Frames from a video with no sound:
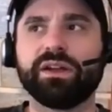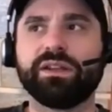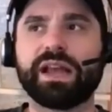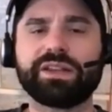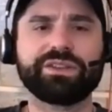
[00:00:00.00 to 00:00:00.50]

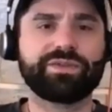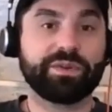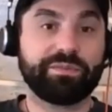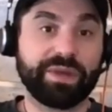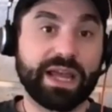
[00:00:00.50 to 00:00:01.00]
not just
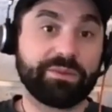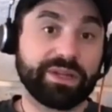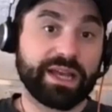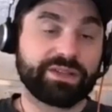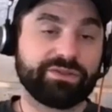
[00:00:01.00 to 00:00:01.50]
for being able
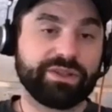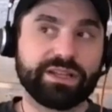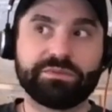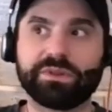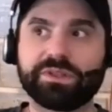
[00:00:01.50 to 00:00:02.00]
to get you
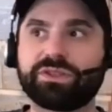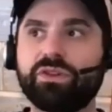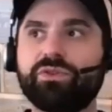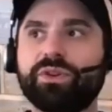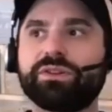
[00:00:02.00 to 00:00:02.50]
leads, but
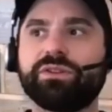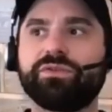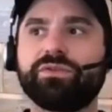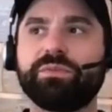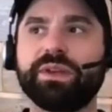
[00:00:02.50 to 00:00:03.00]
so critical
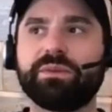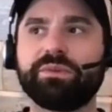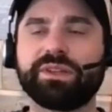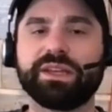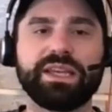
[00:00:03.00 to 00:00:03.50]
for being
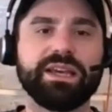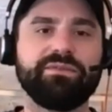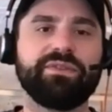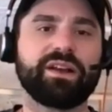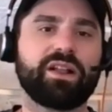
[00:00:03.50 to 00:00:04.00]
able to
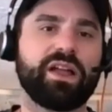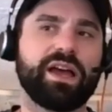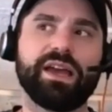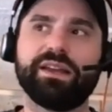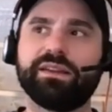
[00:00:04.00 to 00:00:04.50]
give the
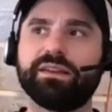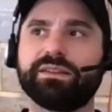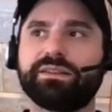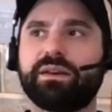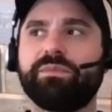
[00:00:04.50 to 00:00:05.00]
client
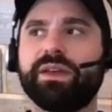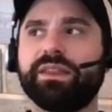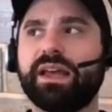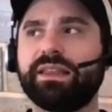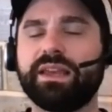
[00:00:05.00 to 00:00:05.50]

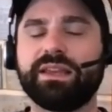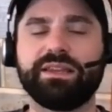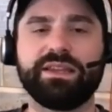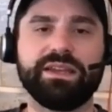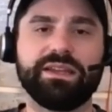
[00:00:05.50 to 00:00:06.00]
something that they
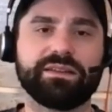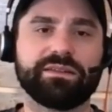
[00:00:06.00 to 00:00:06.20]
need